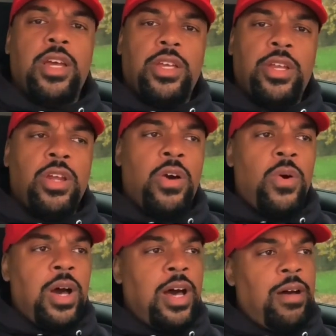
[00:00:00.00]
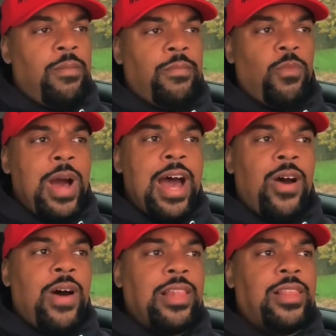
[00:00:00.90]
You know,
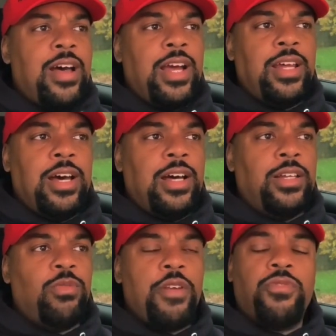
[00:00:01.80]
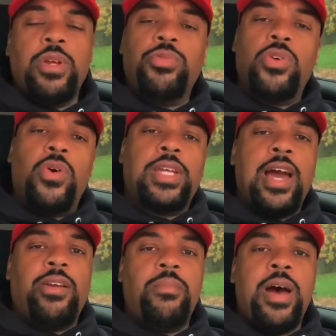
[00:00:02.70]
wow. I thought the referee was gonna
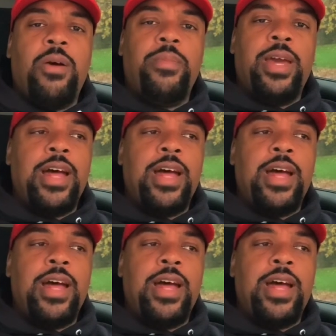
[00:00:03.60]
count him out, man.